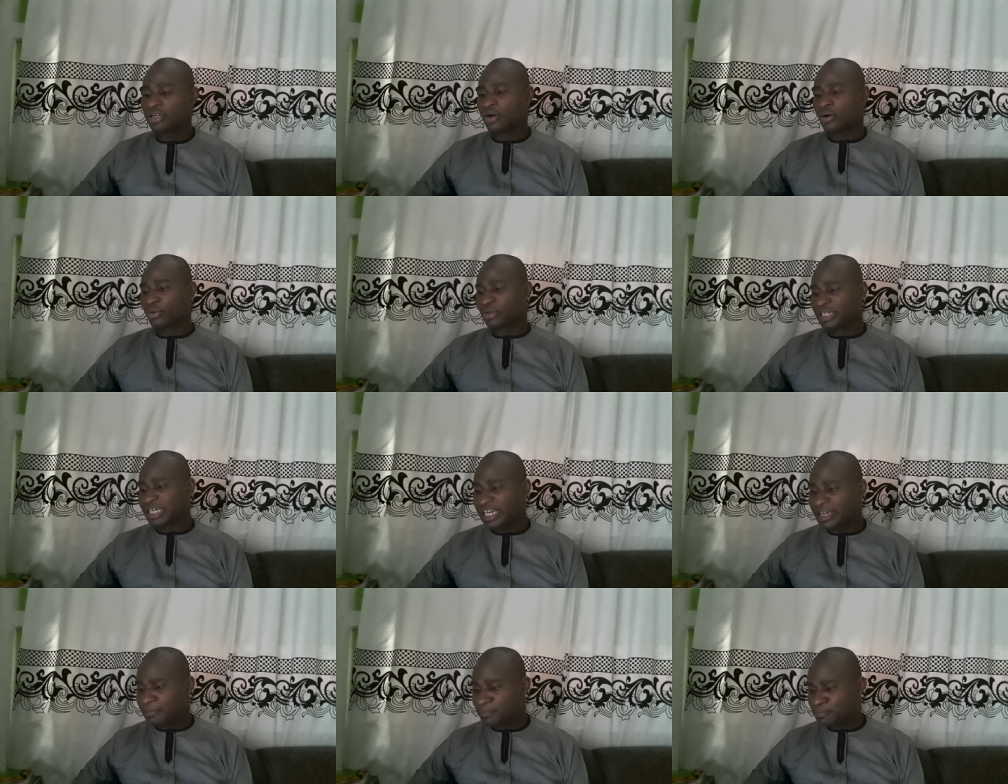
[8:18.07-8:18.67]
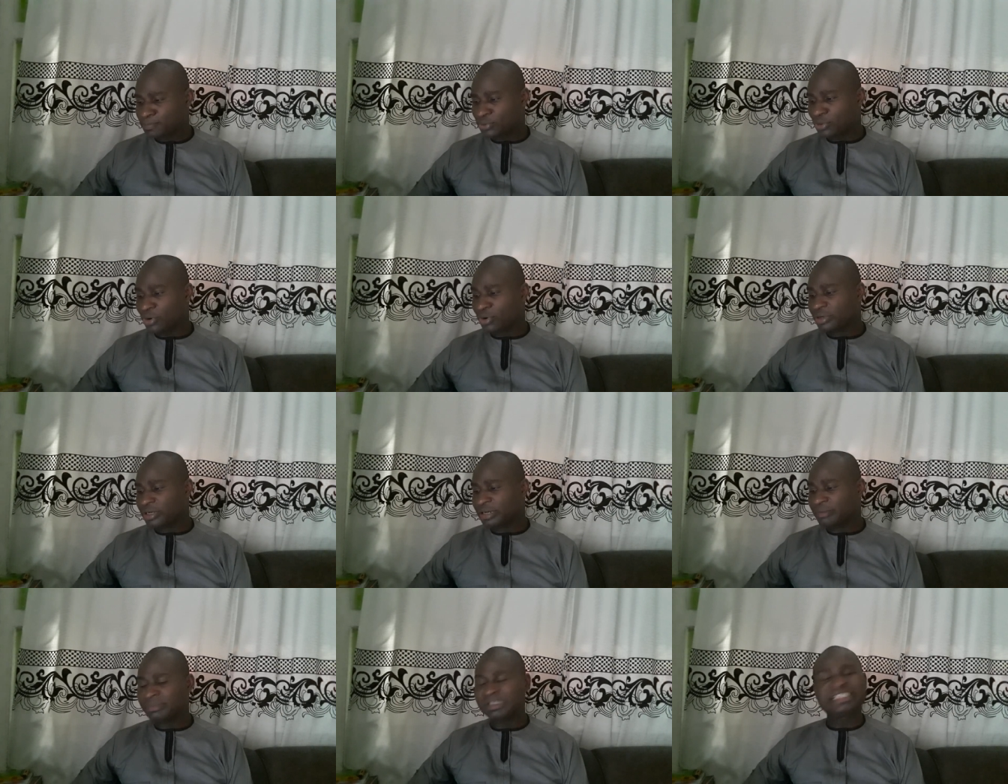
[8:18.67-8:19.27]
Okay,
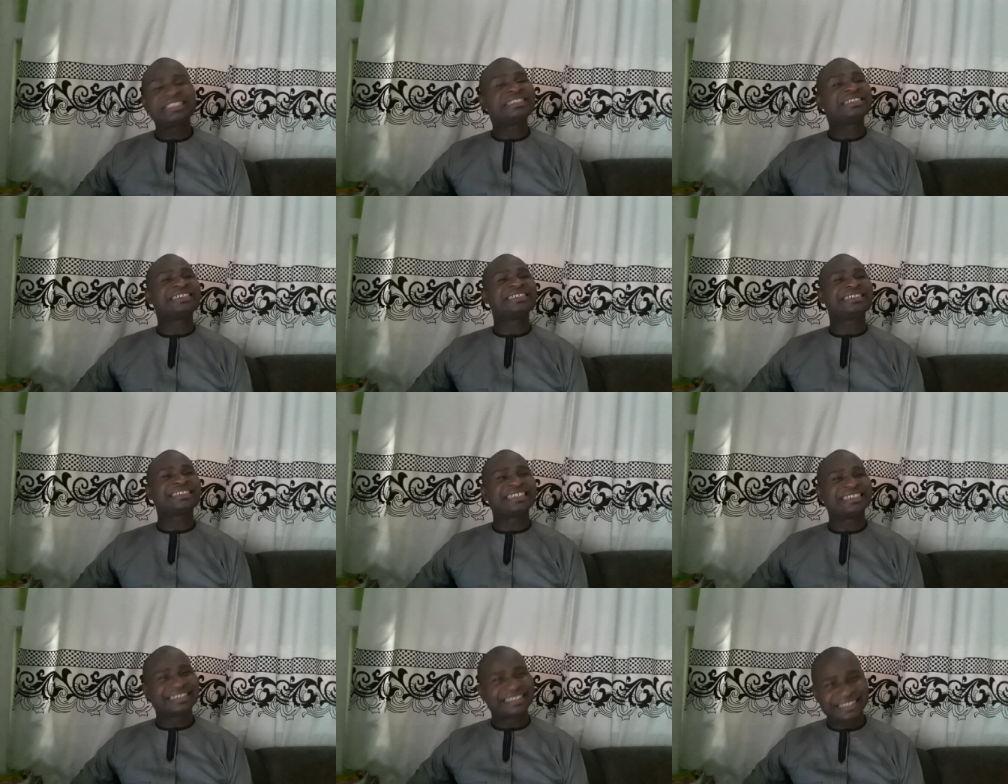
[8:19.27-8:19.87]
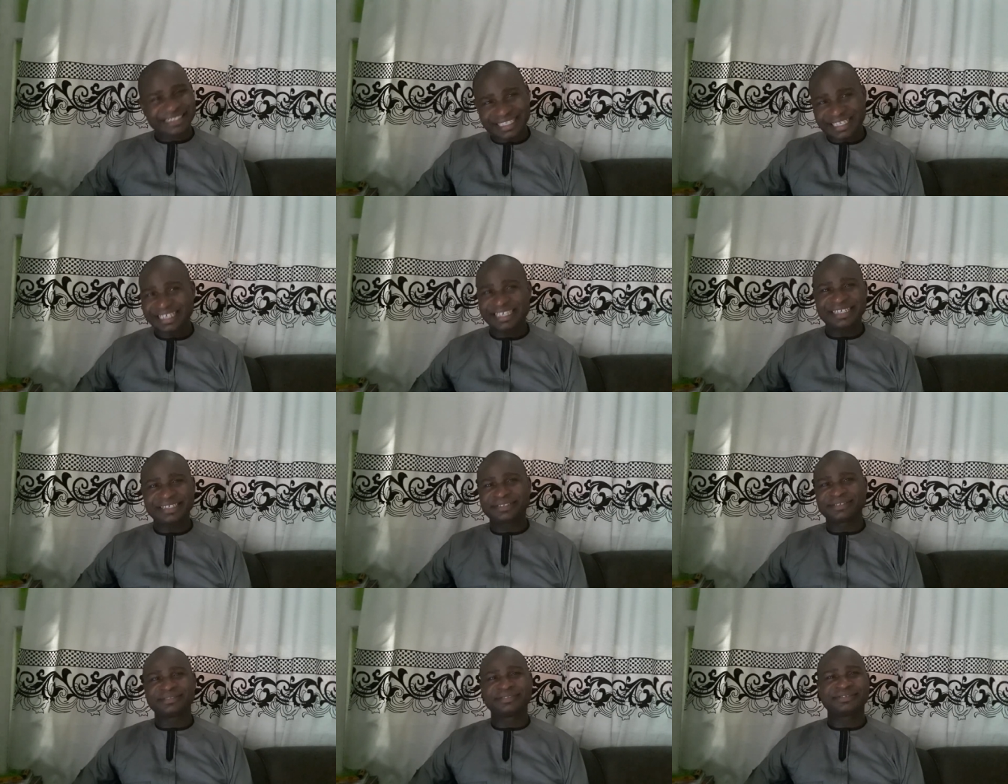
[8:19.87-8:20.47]
programming is a
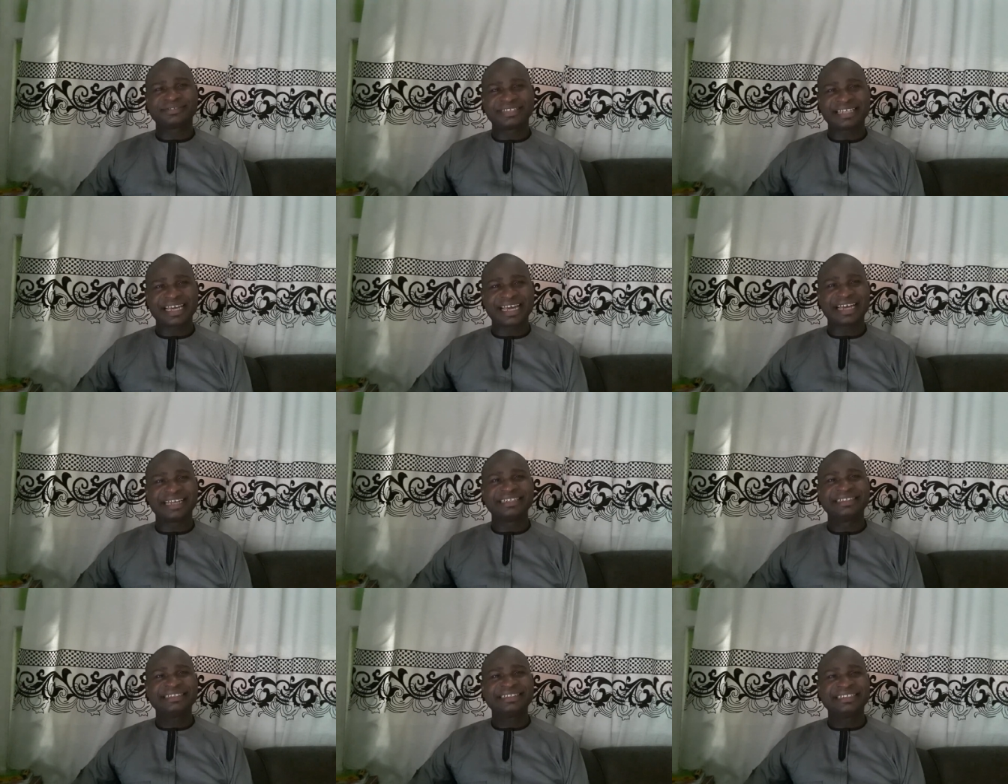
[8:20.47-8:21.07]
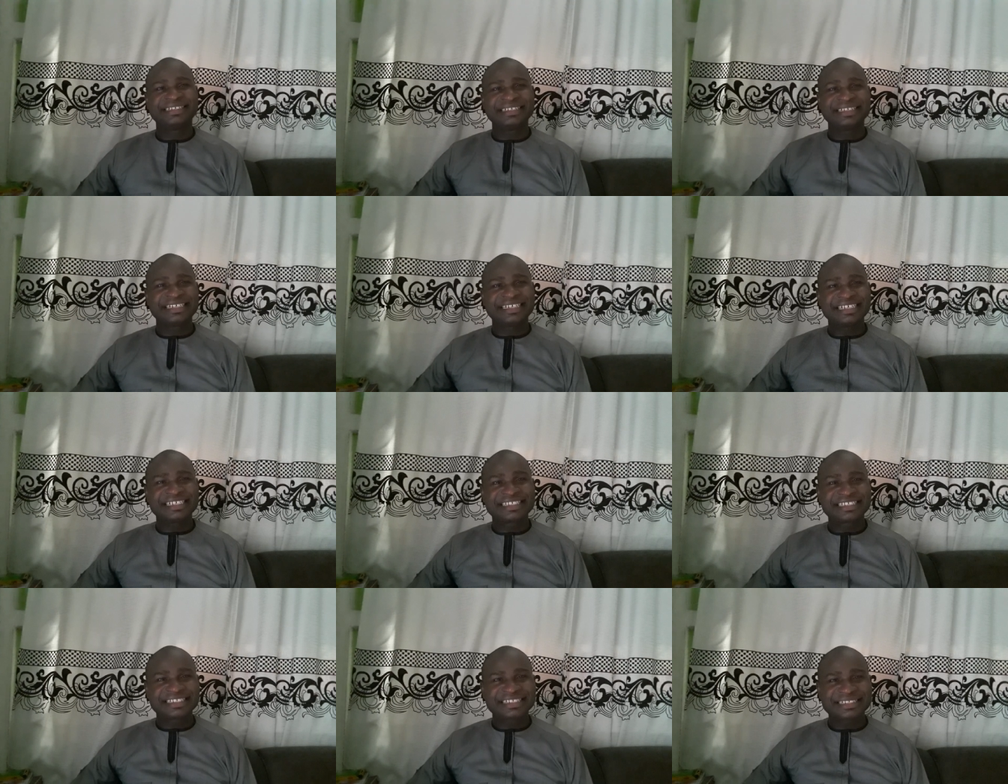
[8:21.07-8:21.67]
skill that
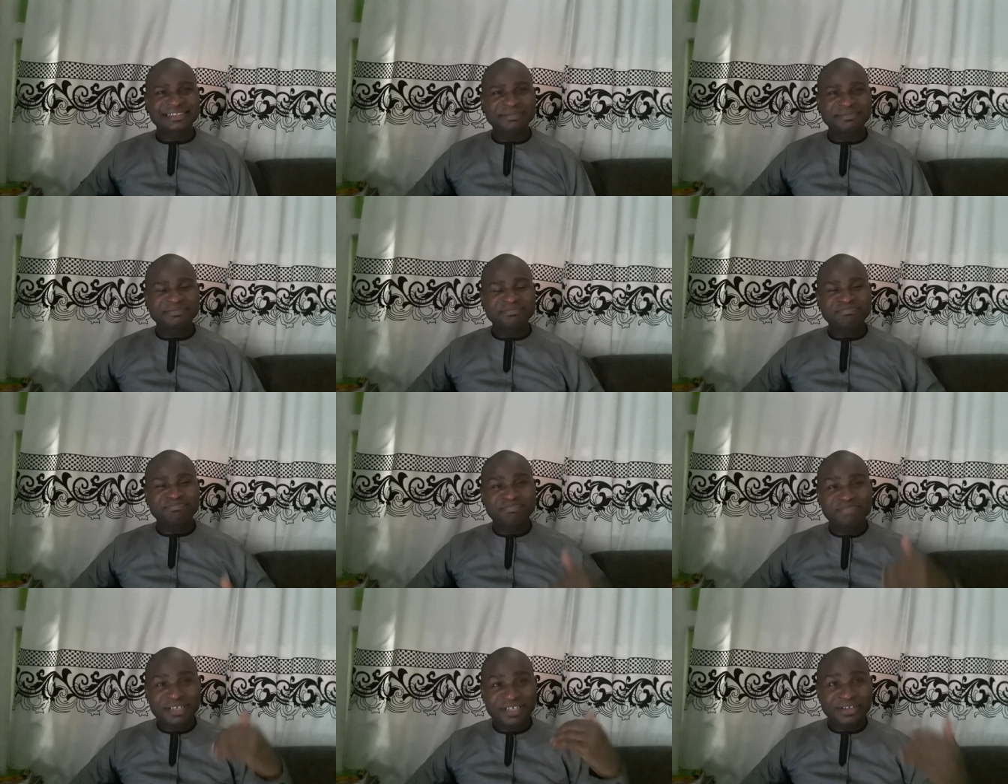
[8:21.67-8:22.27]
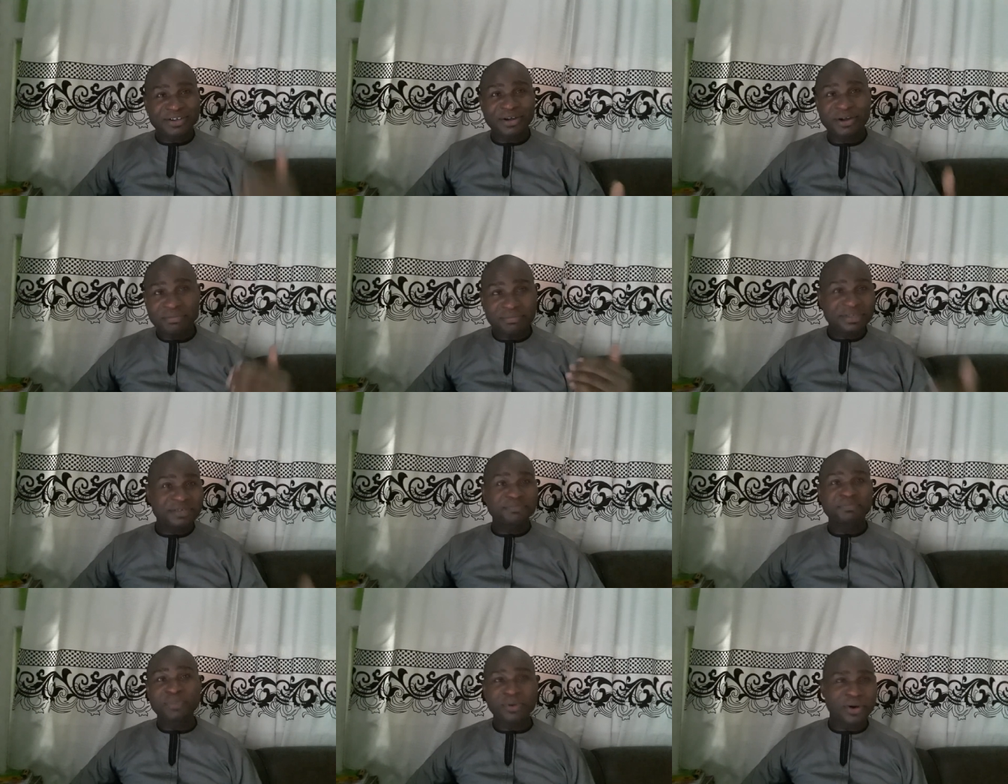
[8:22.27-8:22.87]
it's
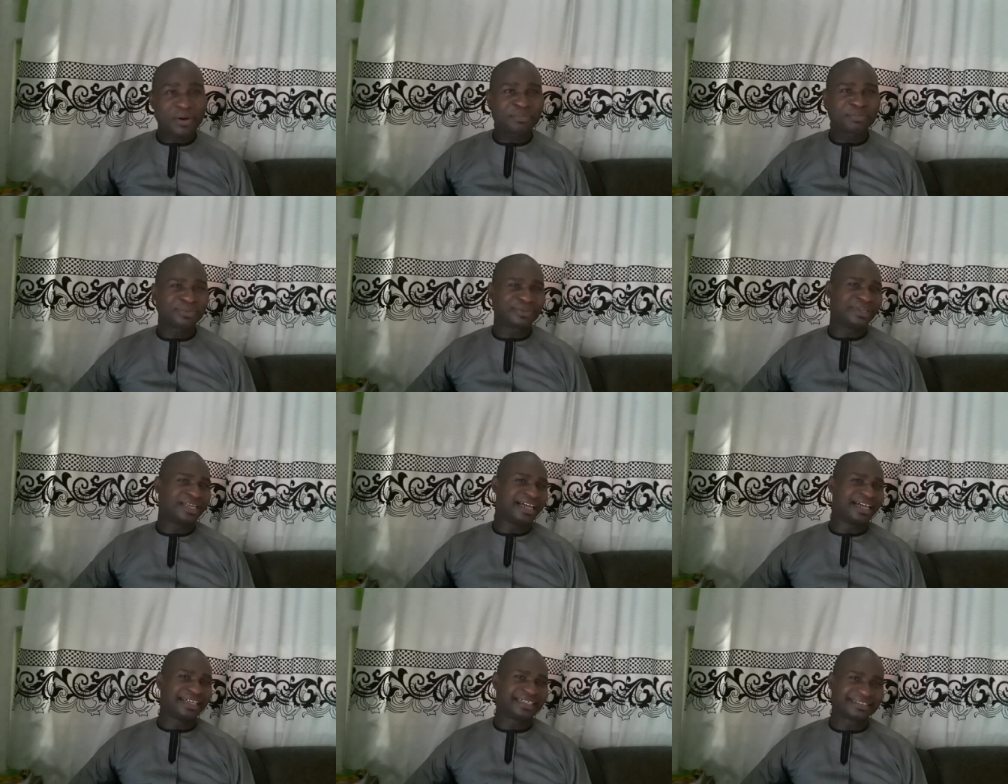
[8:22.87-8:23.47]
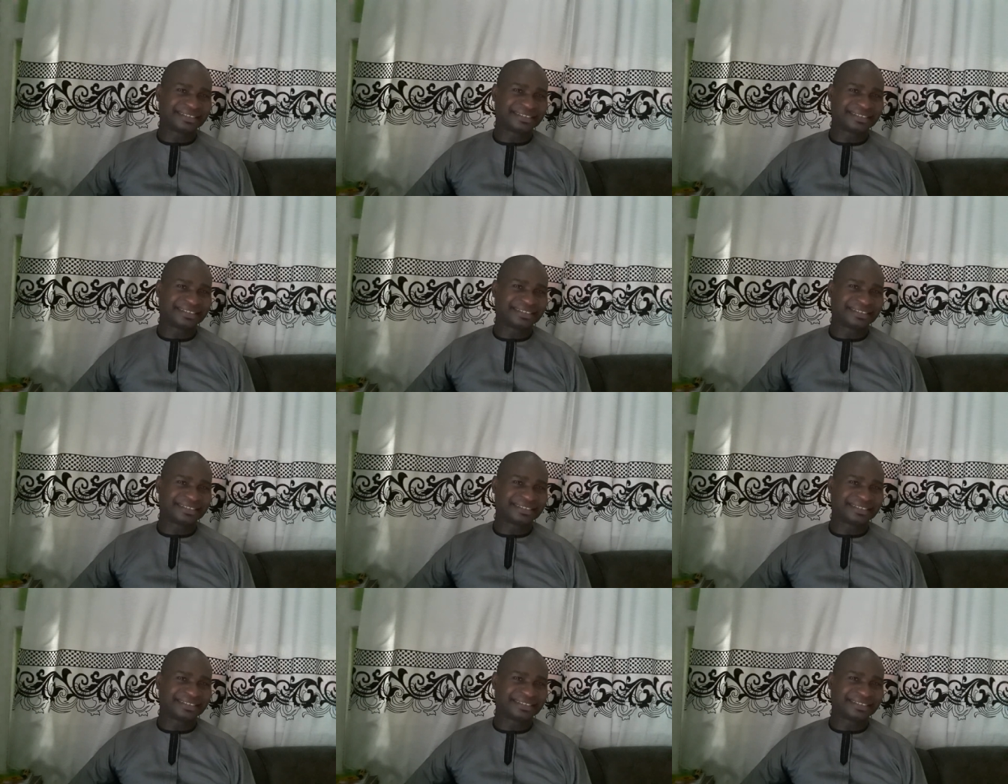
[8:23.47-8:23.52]
becoming popular.